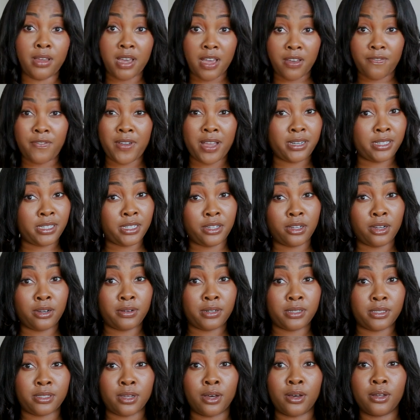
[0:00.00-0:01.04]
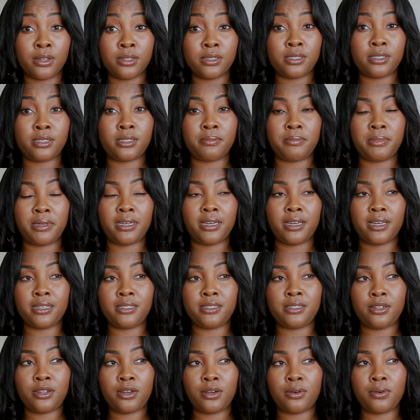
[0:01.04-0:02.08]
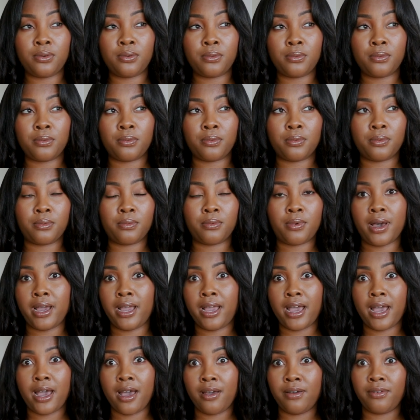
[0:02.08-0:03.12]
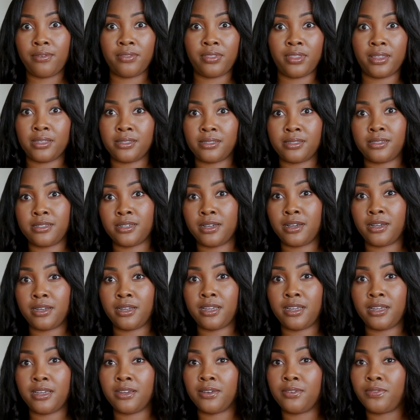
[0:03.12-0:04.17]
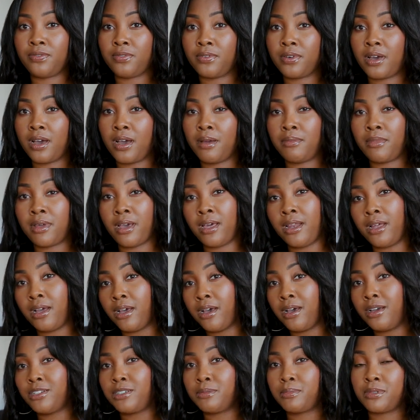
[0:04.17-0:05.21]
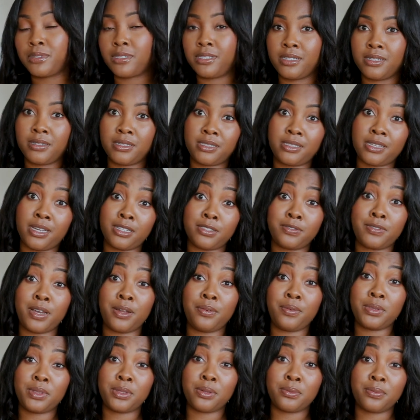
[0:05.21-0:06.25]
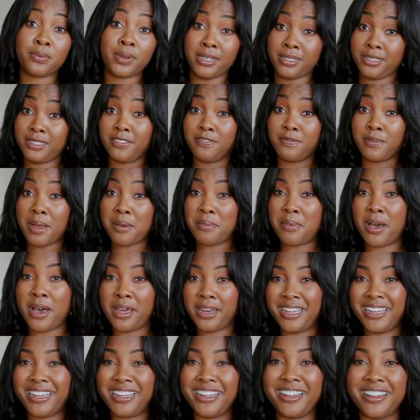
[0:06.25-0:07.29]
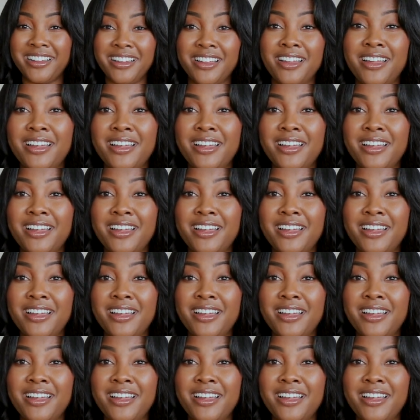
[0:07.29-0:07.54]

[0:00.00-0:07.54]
affecting your results because, you know, why have this done if I'm not 100% satisfied with the rest of my body?